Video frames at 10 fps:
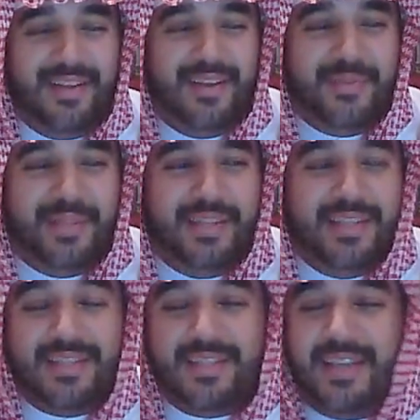
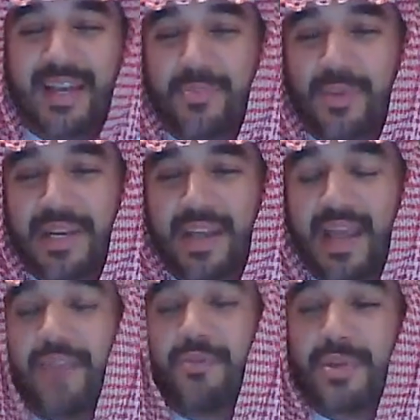this is a time when
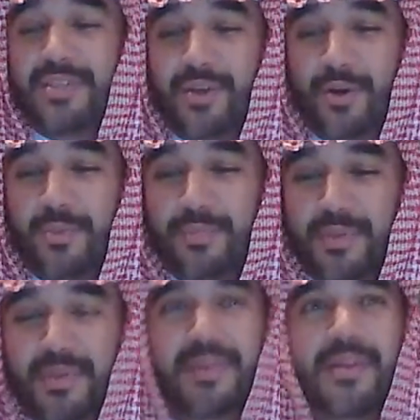everyone's at home.